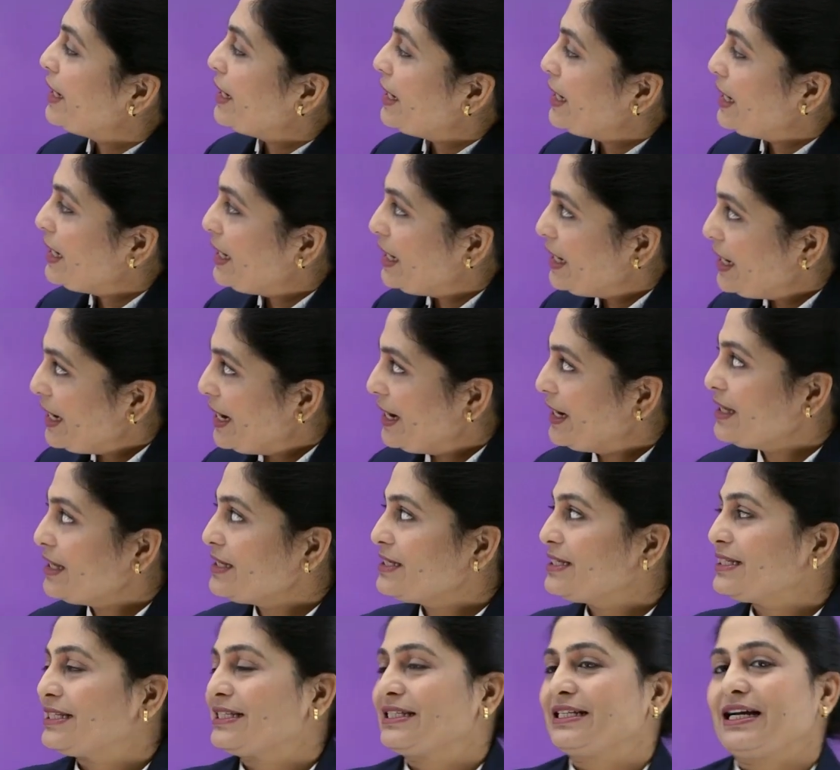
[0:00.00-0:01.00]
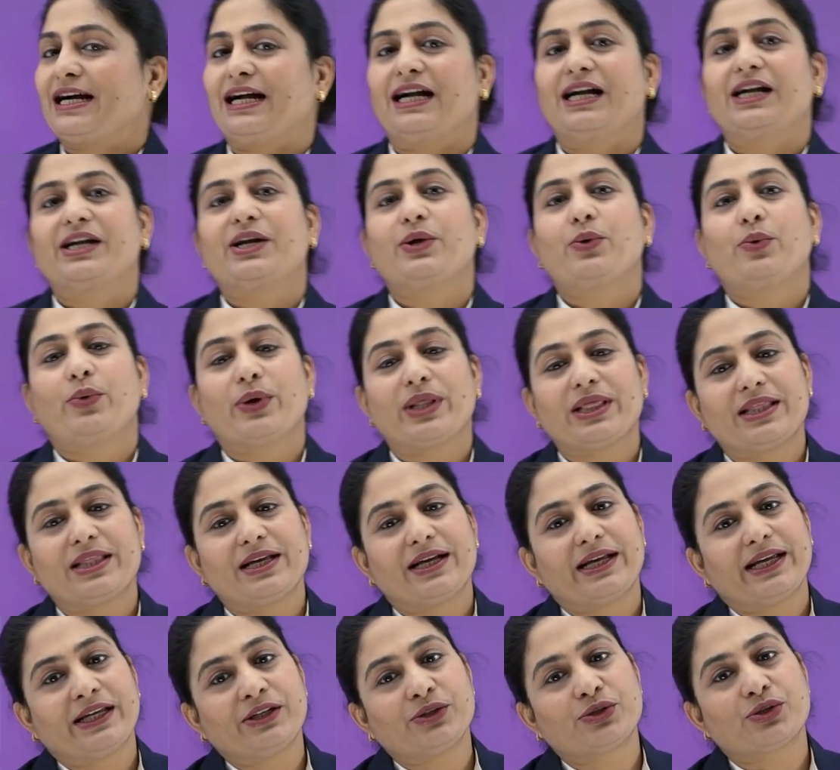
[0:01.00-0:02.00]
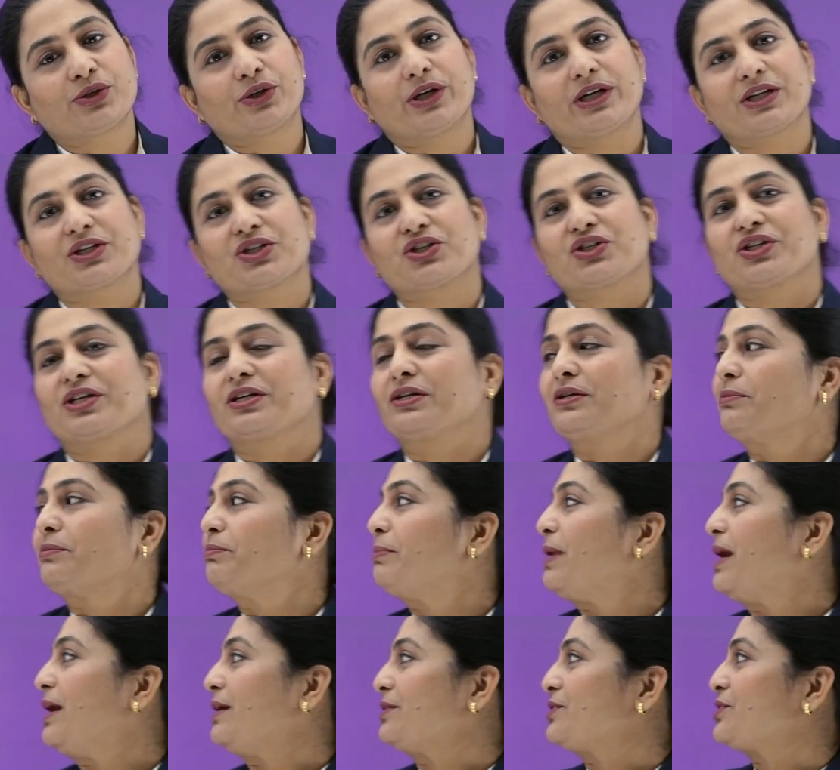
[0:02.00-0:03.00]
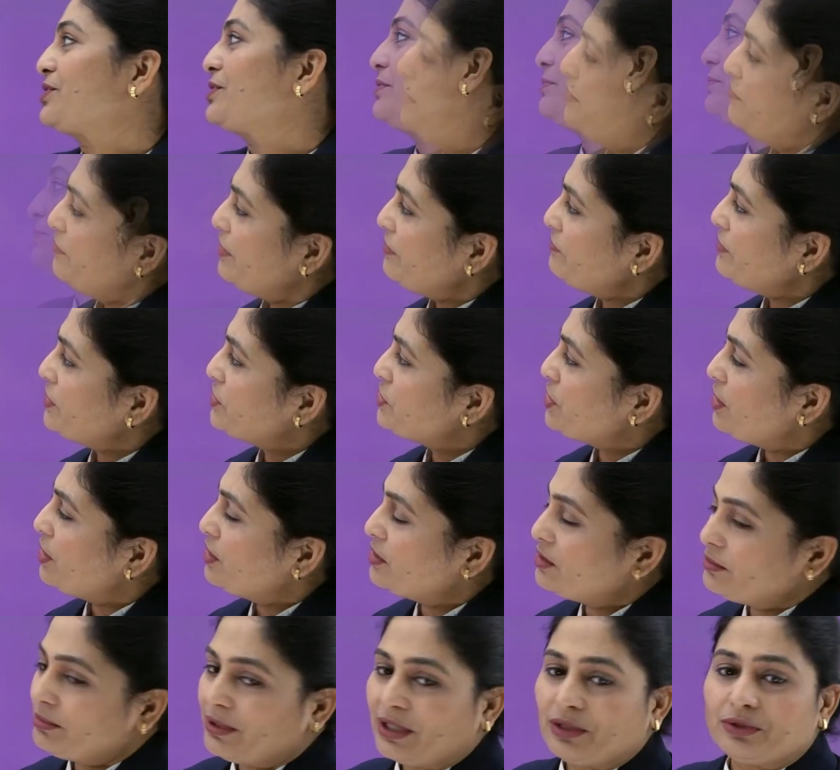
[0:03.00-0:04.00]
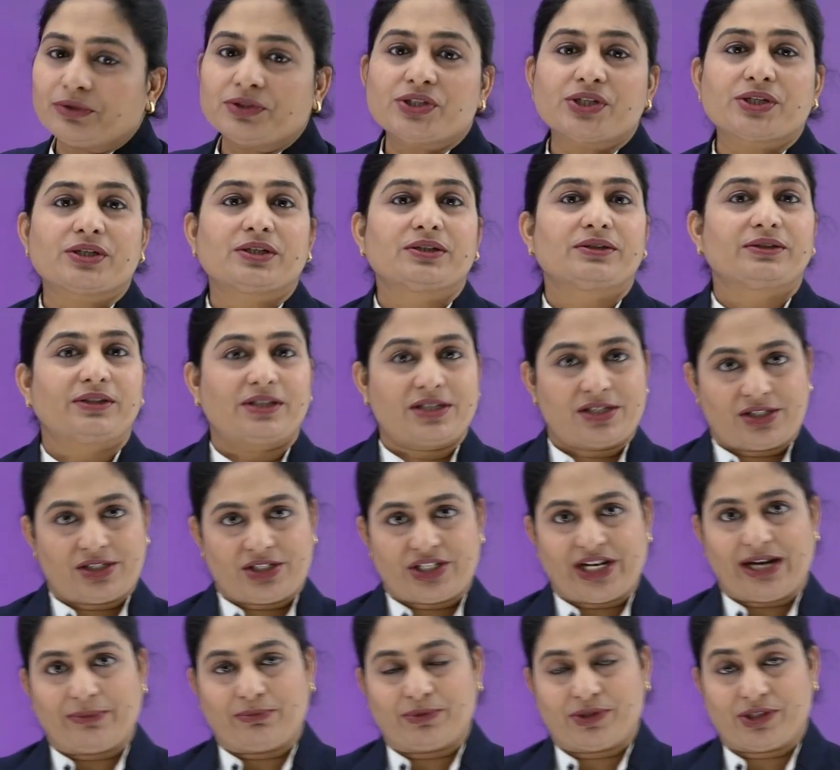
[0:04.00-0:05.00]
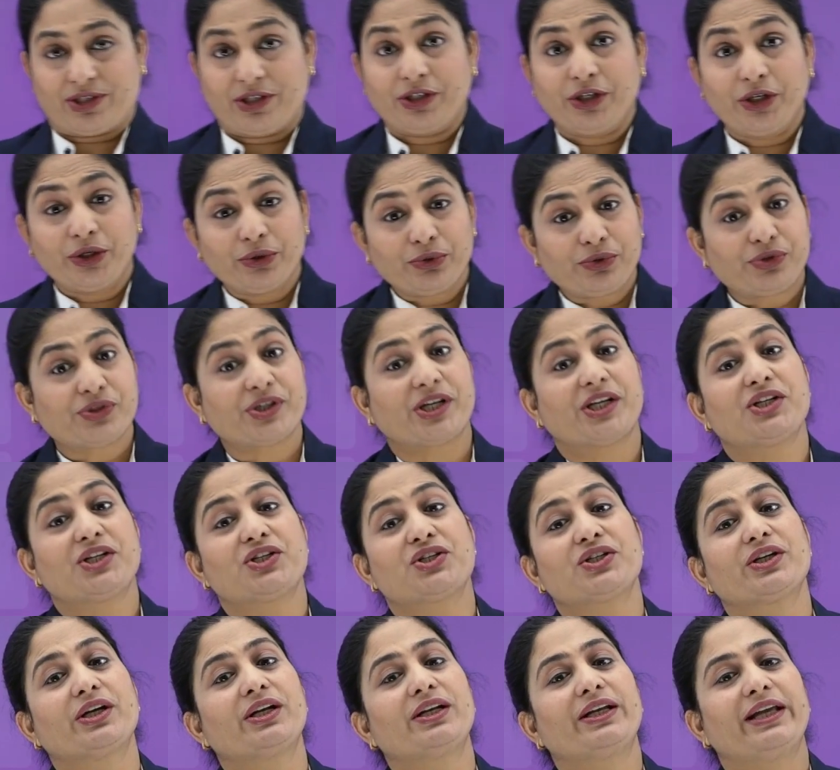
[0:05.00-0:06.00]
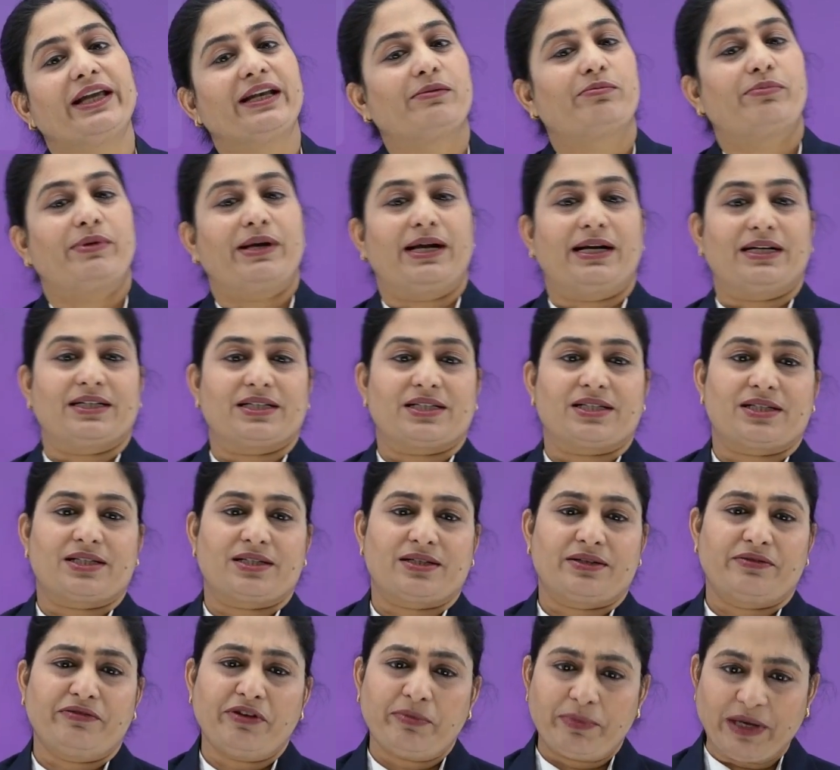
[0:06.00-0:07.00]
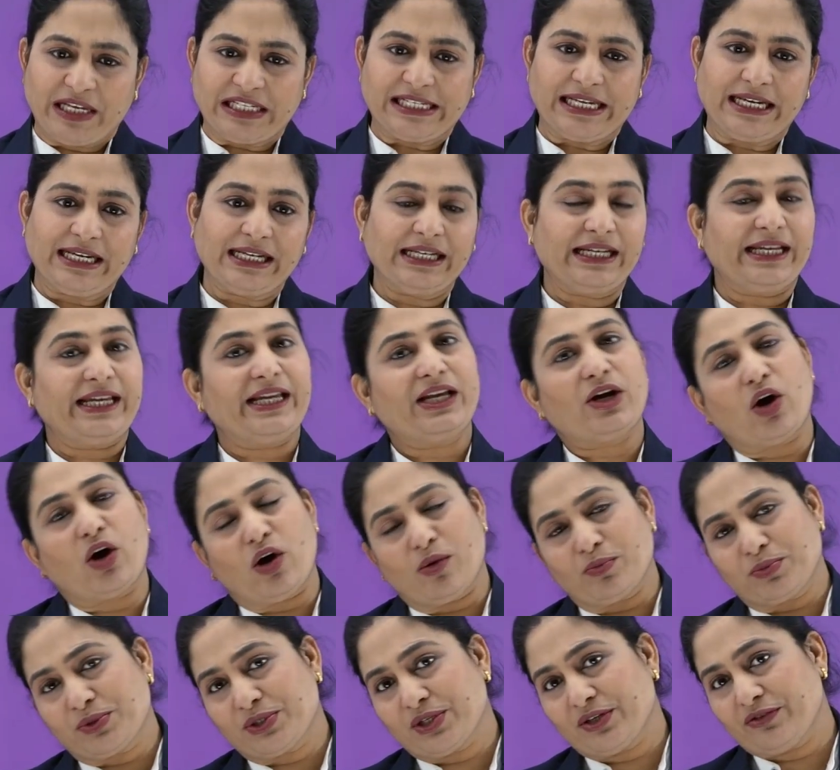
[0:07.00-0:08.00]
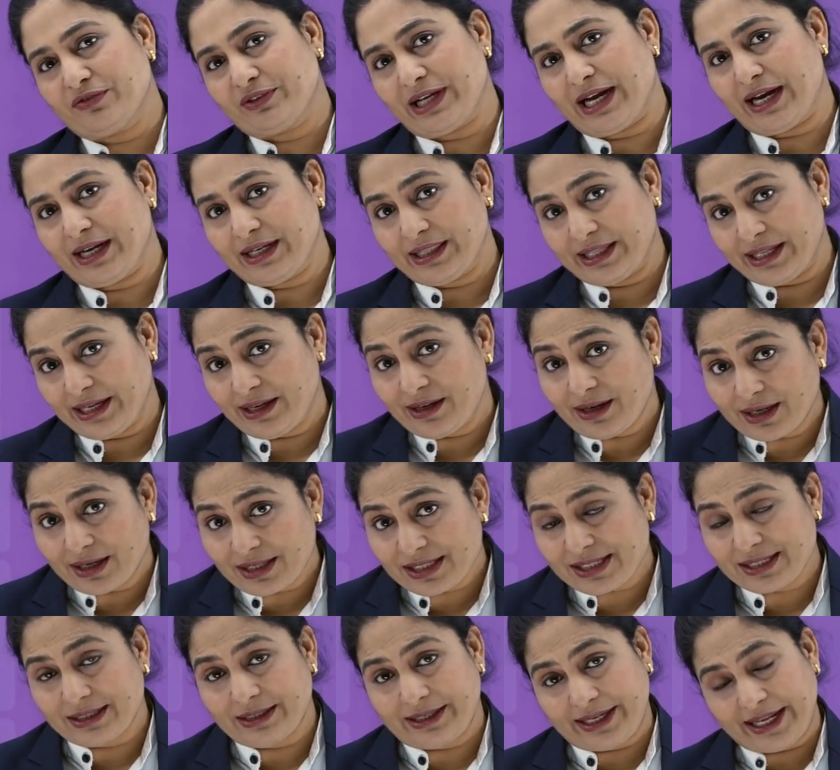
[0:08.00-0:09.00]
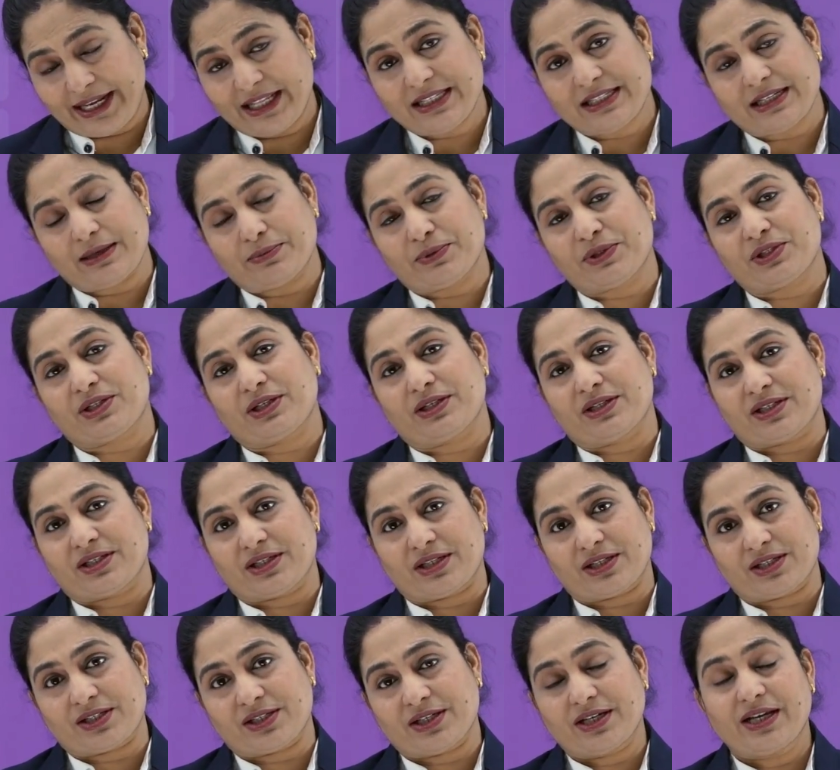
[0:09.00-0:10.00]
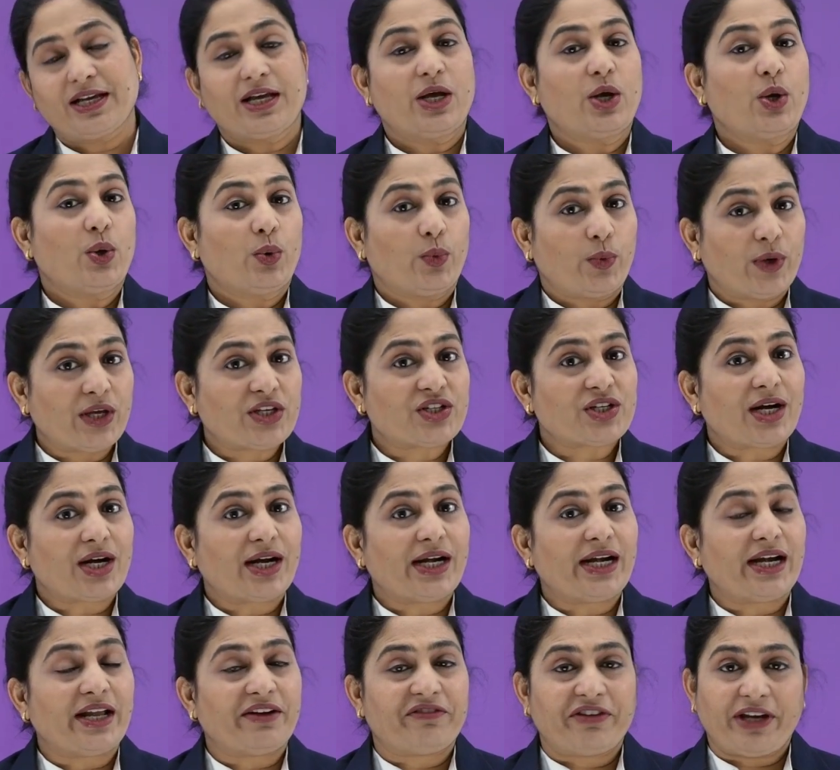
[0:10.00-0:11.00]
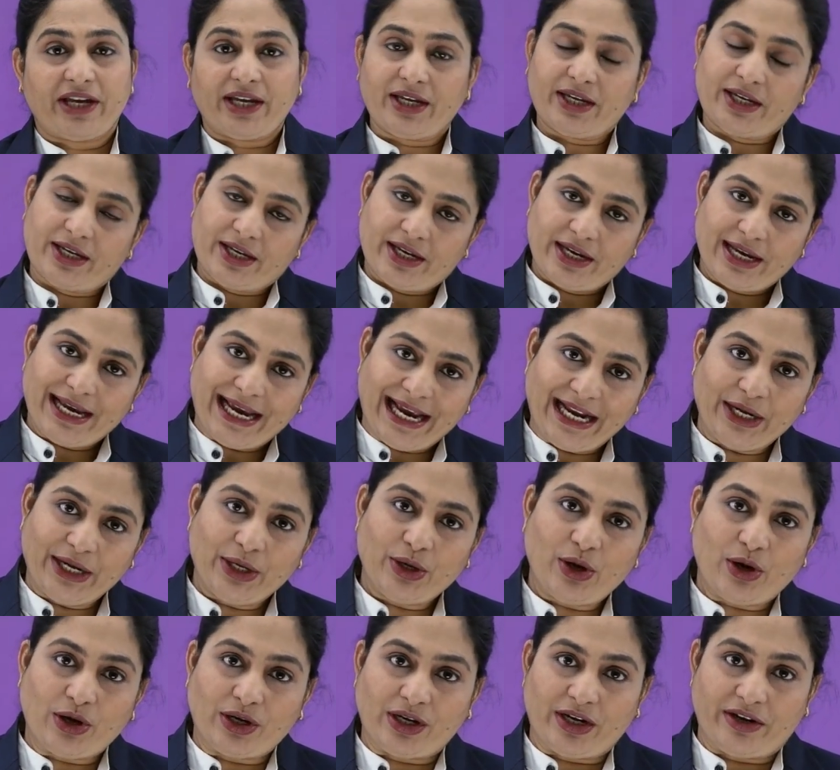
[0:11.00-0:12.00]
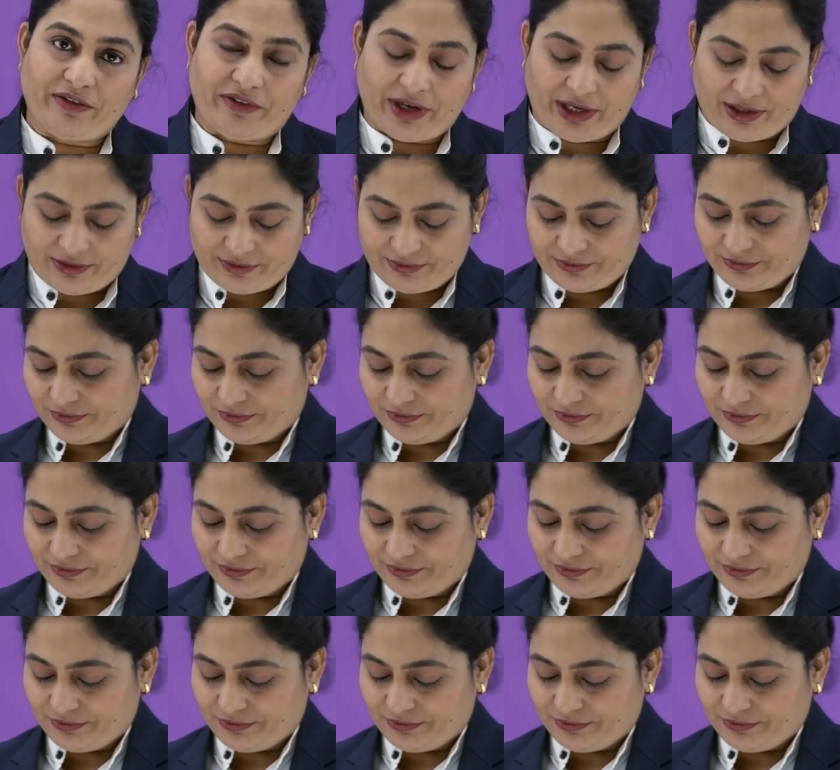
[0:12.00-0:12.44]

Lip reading: Let us start with the introduction part. When we talk about this chapter, nutrition in plants, we basically observe that there are certain substances which are living and non-living.